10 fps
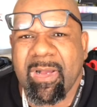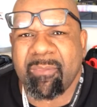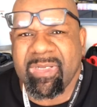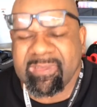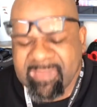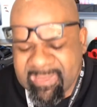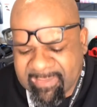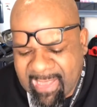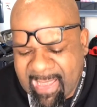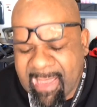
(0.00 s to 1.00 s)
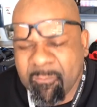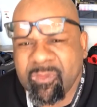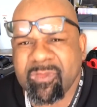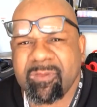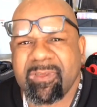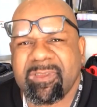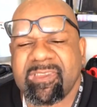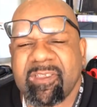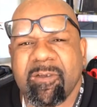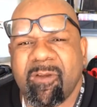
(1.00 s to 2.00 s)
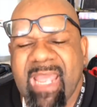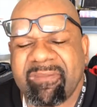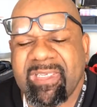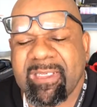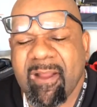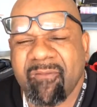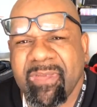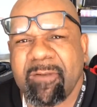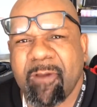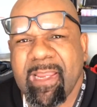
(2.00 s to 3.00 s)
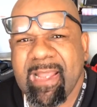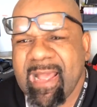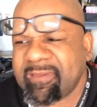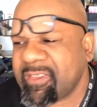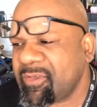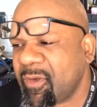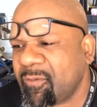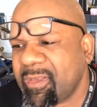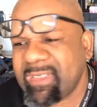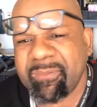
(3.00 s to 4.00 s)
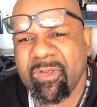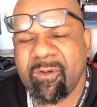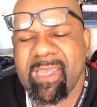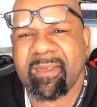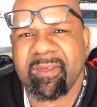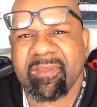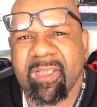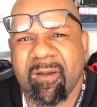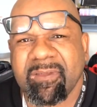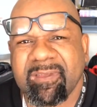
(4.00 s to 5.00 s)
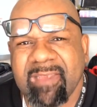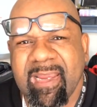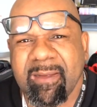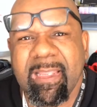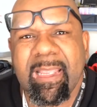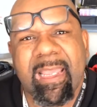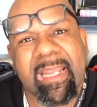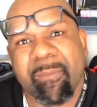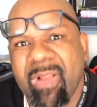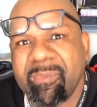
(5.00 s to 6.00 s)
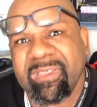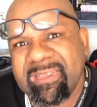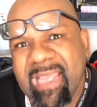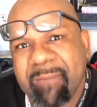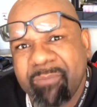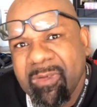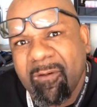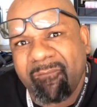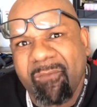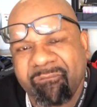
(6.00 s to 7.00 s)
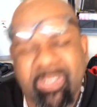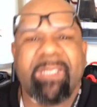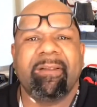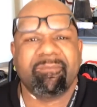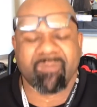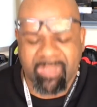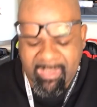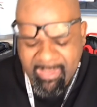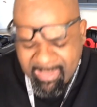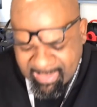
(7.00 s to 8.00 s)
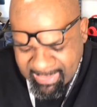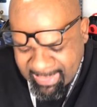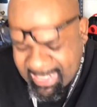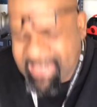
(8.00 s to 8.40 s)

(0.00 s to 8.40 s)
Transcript: But since they're gonna have to take it off anyway, I said, you know what? Let me go ahead and install this there, and I'm probably gonna get that put on for free. And